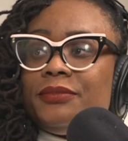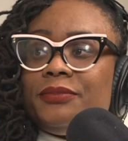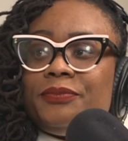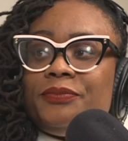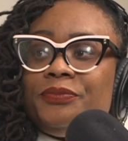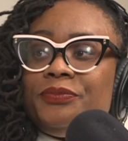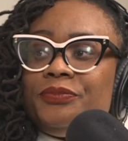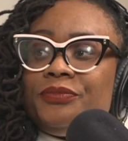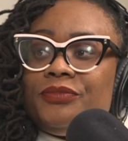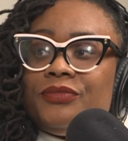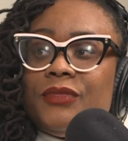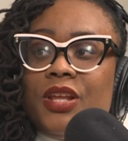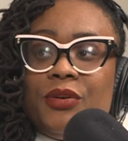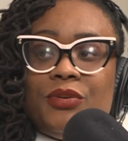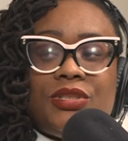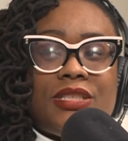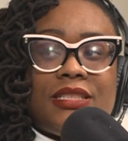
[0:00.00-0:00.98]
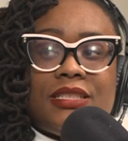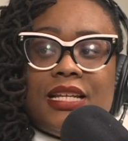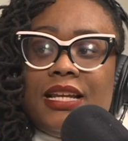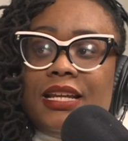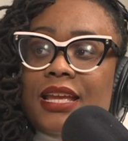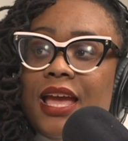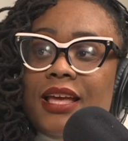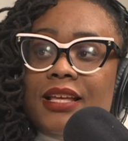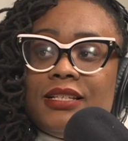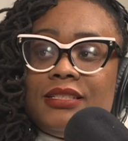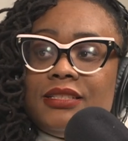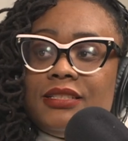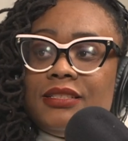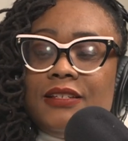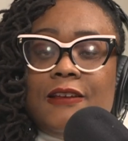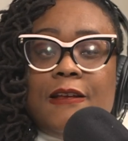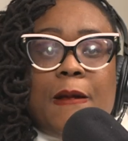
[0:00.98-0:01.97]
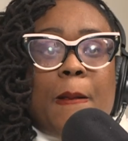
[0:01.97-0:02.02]
Yeah. I was just like, yes.
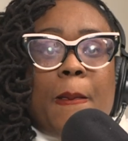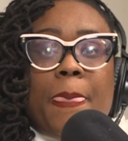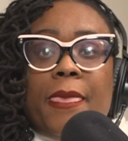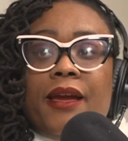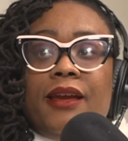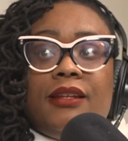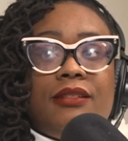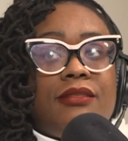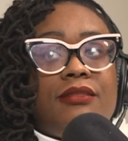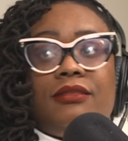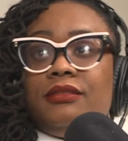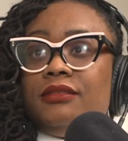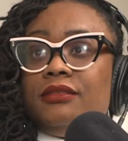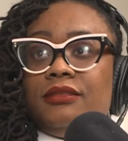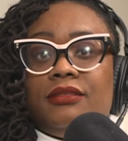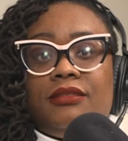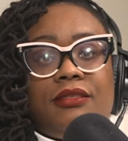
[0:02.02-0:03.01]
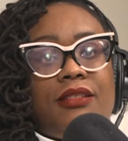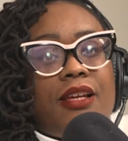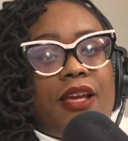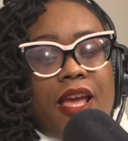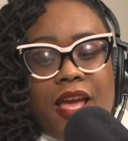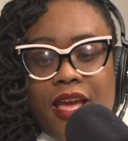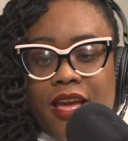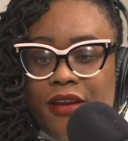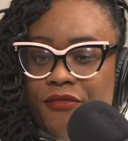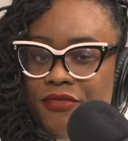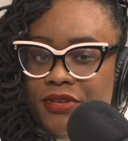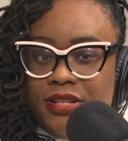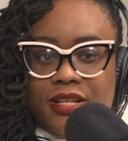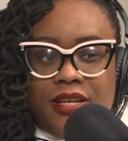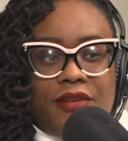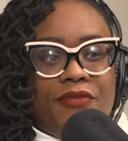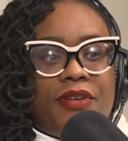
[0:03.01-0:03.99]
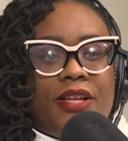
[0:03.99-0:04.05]
And
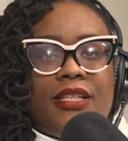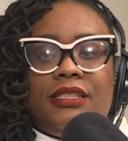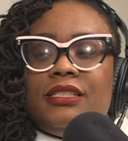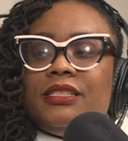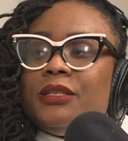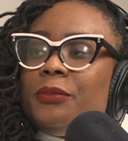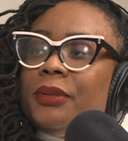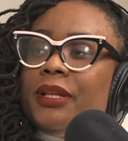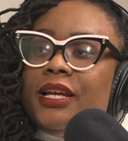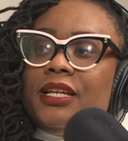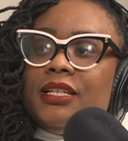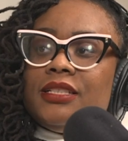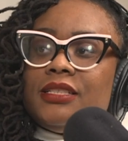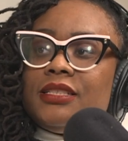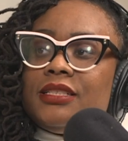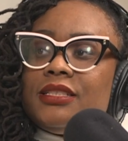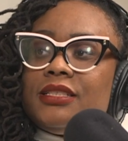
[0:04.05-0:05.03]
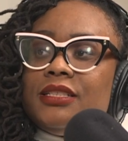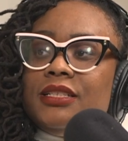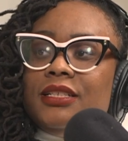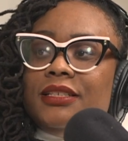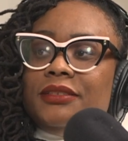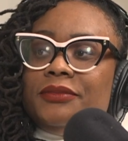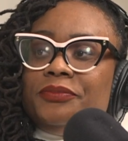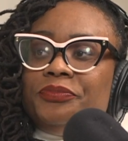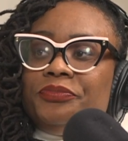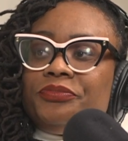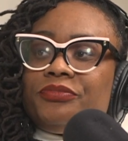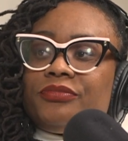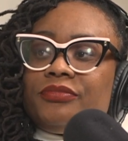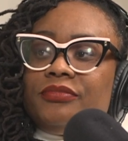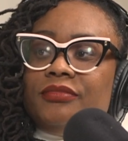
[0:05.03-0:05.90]
everything fell into place. Ain't looked back since?